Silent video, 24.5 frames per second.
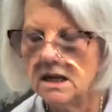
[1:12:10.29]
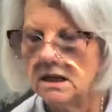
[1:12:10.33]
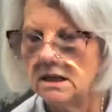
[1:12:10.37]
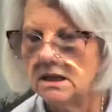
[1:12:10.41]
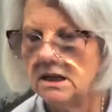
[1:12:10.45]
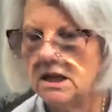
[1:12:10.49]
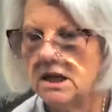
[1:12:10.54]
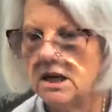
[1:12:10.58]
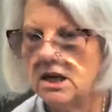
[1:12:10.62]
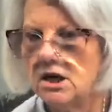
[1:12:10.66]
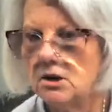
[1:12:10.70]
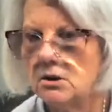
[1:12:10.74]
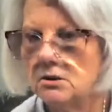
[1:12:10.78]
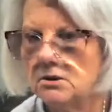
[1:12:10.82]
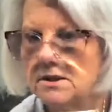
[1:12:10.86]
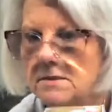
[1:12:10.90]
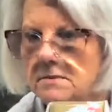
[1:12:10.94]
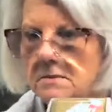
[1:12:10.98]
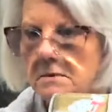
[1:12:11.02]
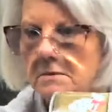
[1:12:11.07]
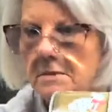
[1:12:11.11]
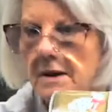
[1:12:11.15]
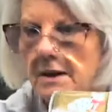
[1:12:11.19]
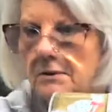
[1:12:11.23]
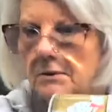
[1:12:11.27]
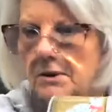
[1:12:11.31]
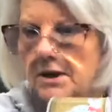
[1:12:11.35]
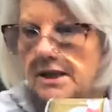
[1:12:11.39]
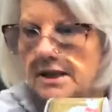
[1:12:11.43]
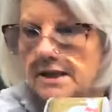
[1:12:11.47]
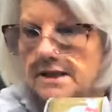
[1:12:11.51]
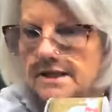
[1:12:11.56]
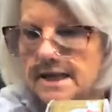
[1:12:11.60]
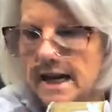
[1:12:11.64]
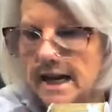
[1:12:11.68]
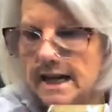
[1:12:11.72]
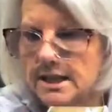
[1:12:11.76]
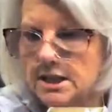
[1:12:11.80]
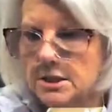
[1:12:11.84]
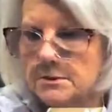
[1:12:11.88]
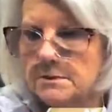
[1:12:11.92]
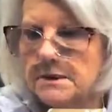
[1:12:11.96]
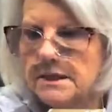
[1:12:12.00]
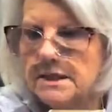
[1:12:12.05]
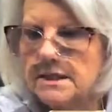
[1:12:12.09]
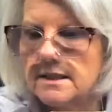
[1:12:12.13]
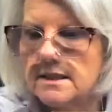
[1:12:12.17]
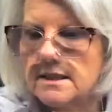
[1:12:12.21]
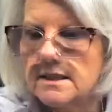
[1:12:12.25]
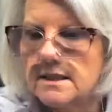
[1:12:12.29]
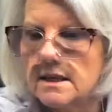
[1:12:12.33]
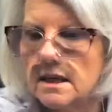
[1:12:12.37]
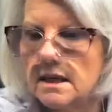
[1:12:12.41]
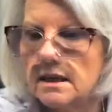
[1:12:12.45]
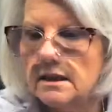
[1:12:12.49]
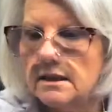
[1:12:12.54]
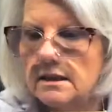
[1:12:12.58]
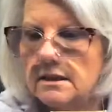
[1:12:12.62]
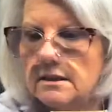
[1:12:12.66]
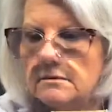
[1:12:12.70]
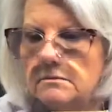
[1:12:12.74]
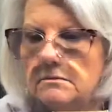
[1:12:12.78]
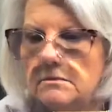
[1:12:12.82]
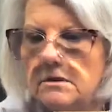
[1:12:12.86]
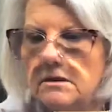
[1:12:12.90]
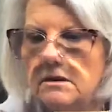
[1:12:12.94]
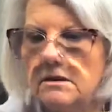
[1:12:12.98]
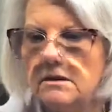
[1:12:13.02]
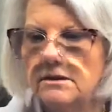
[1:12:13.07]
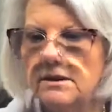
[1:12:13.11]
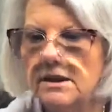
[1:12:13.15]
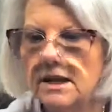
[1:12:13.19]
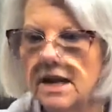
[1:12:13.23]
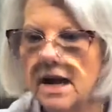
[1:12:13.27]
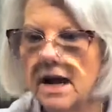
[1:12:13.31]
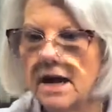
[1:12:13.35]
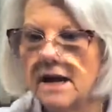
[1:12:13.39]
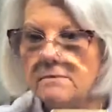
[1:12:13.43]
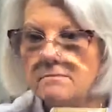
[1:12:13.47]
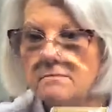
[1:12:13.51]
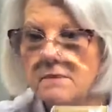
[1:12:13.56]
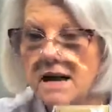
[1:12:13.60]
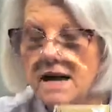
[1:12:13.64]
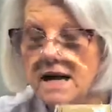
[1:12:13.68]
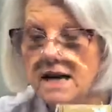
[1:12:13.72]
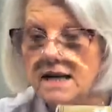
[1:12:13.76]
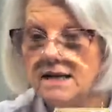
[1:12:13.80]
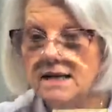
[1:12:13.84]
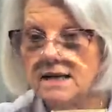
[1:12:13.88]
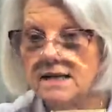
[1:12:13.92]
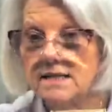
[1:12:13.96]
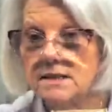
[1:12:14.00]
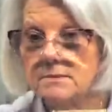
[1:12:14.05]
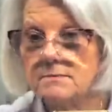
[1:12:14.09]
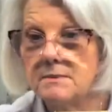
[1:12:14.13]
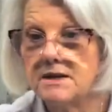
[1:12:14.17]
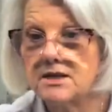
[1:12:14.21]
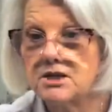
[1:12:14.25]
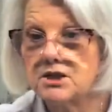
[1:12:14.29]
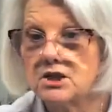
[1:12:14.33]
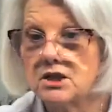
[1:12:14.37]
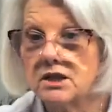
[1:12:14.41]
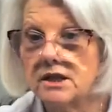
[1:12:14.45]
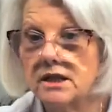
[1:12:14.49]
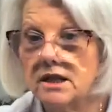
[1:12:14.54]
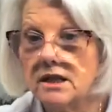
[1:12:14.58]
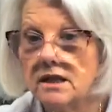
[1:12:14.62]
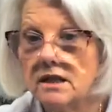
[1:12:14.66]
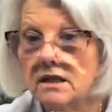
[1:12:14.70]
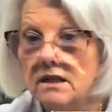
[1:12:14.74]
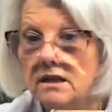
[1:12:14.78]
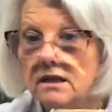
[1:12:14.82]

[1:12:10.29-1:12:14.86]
you know, some of my wreath attachments that I made especially,